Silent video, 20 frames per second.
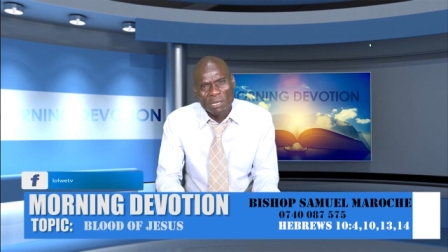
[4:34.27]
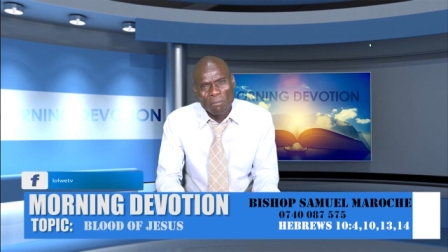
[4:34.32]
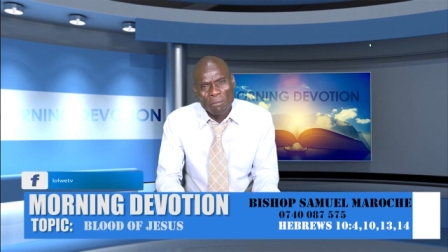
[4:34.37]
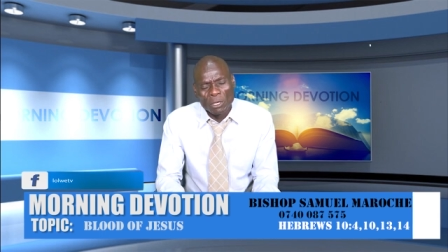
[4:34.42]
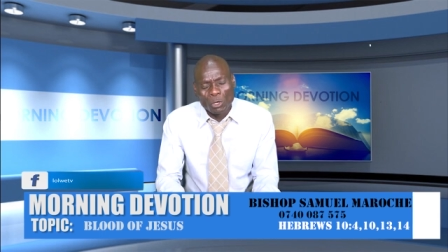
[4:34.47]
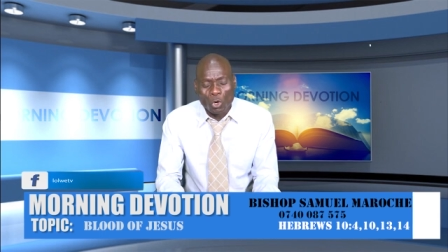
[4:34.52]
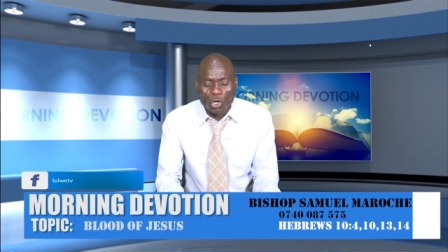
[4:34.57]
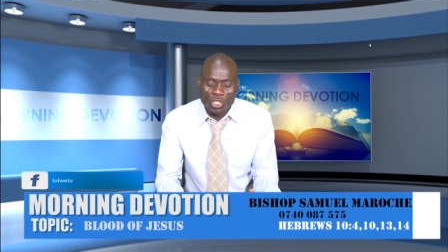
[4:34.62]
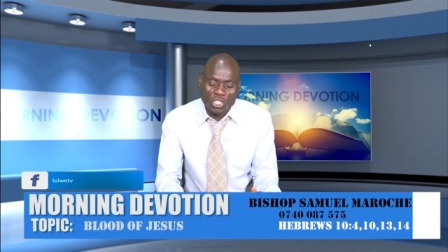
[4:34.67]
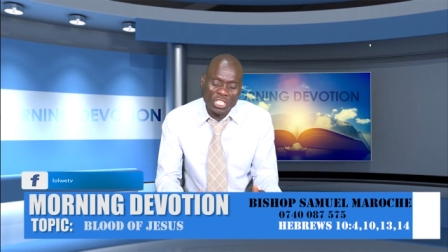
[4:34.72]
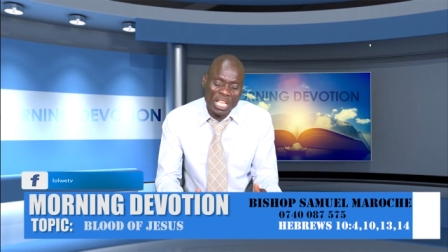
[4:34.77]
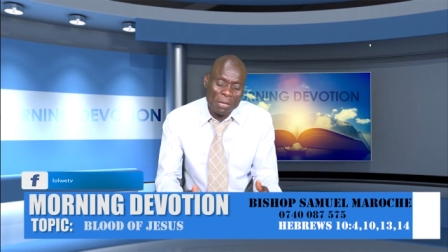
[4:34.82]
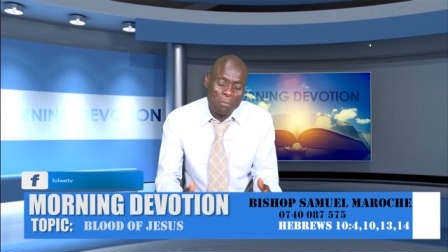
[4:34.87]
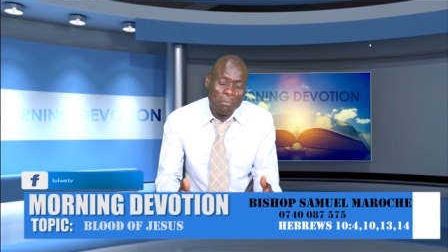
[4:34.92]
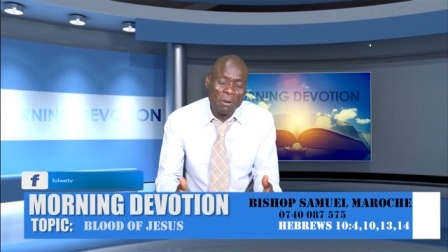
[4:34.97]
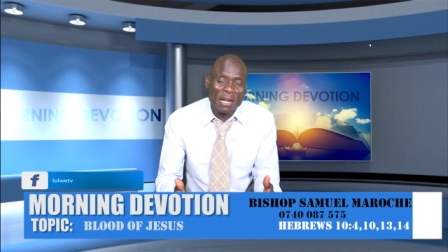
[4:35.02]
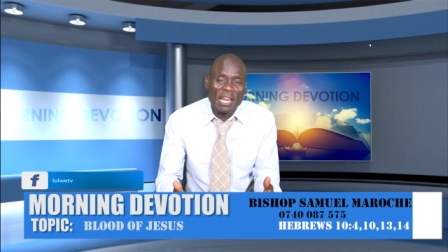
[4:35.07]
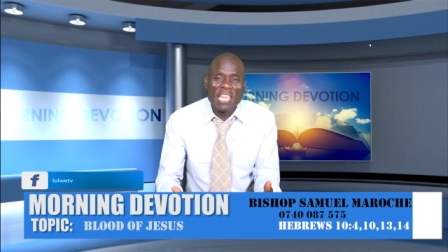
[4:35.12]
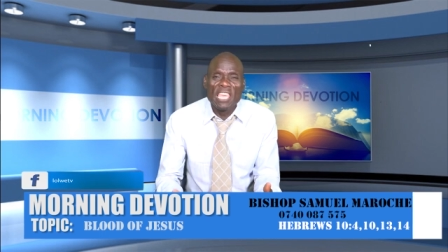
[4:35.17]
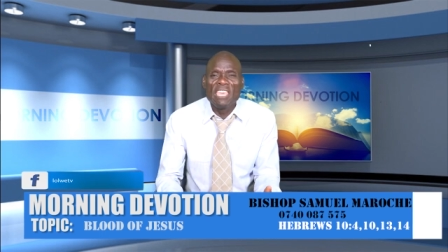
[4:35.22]
because they
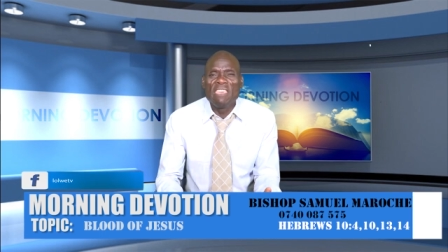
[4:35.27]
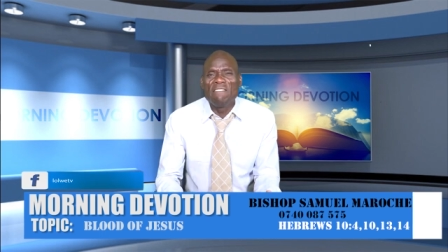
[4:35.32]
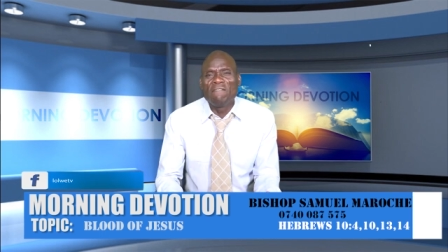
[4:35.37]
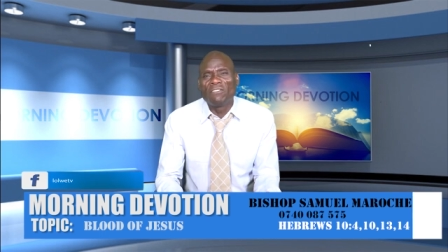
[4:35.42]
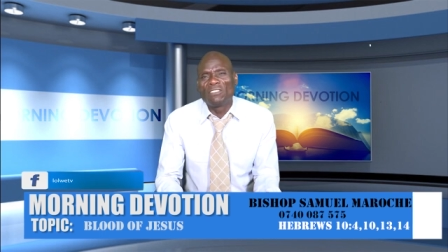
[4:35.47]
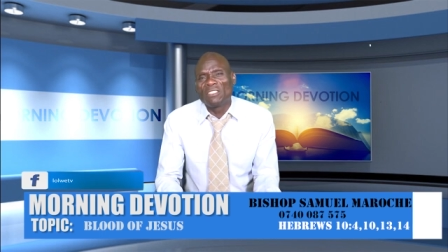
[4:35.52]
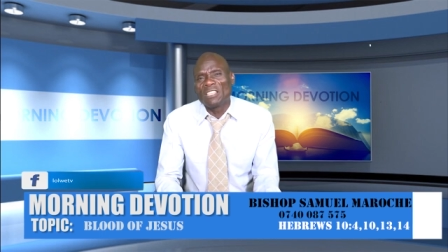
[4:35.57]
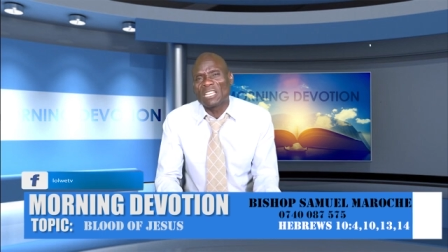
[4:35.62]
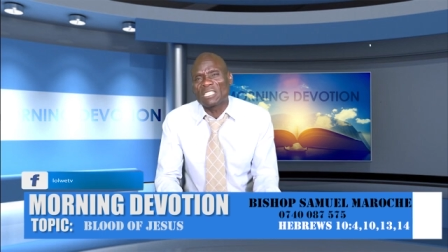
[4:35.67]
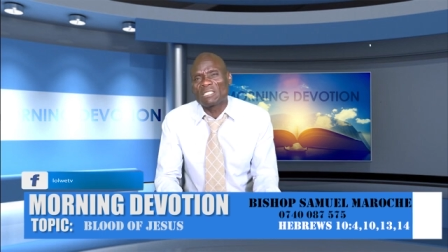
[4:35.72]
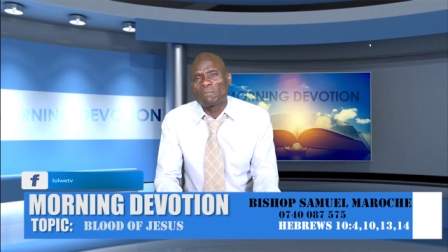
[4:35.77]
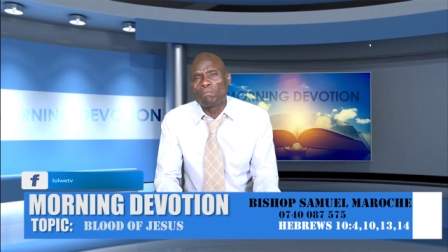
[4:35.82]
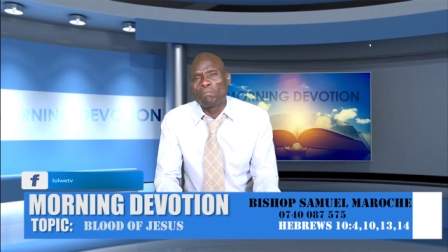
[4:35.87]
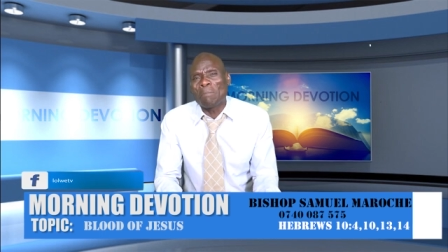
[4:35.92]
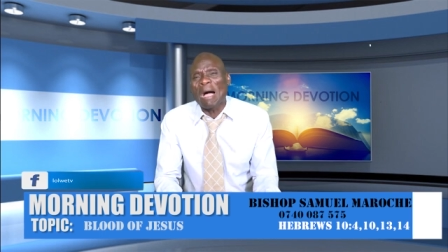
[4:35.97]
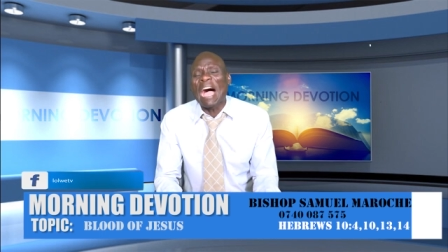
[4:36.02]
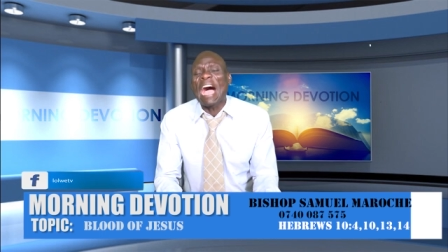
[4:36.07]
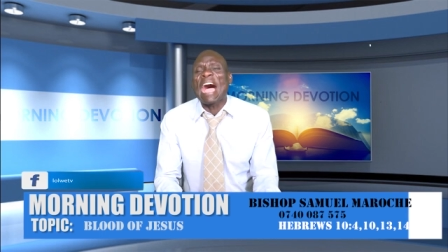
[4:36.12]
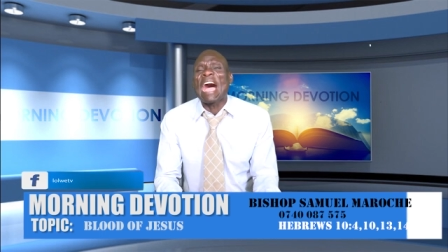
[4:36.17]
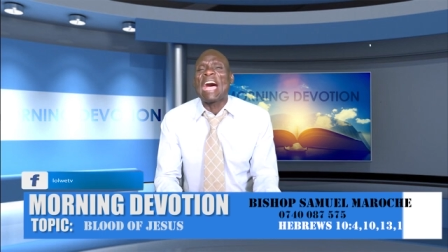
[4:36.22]
believed that
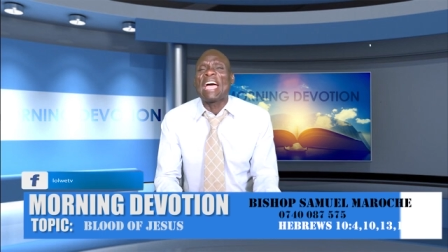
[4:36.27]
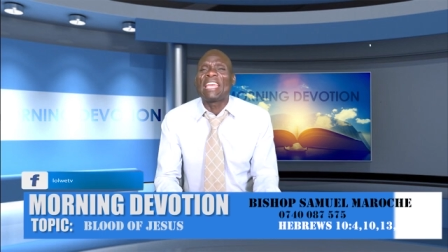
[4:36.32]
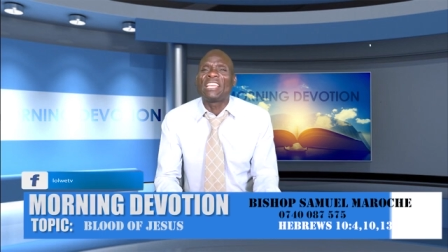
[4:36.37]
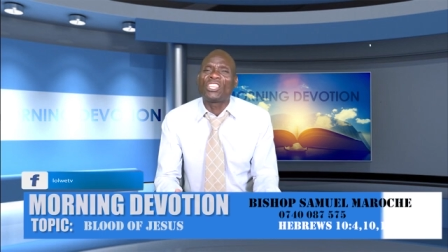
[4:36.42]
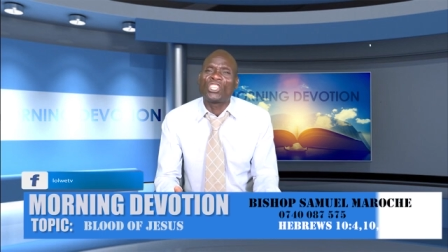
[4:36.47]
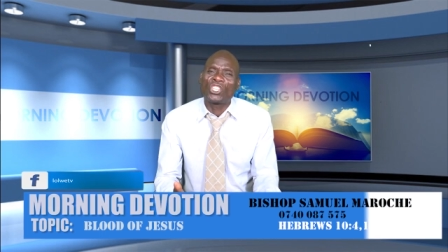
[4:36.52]
by